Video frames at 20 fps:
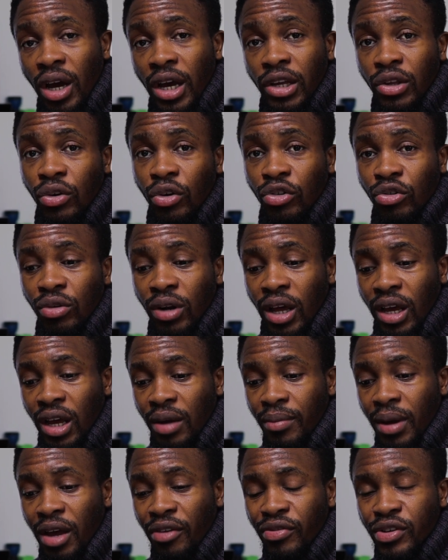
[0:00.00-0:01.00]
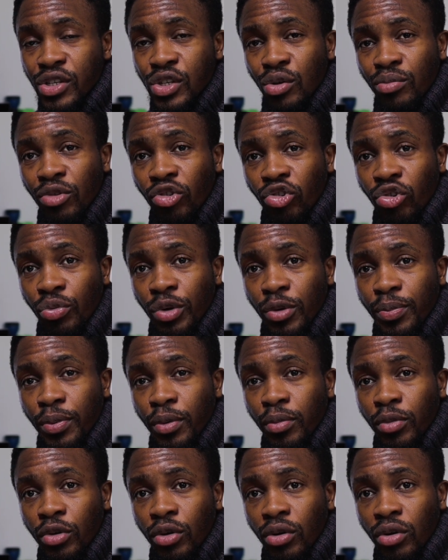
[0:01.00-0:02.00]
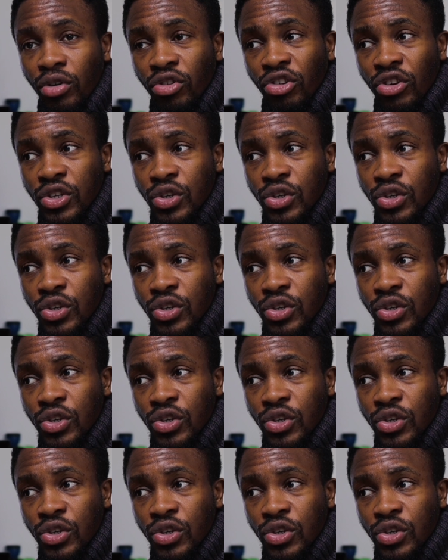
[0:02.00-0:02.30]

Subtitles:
I told you like I'm having some issue with pulmonology,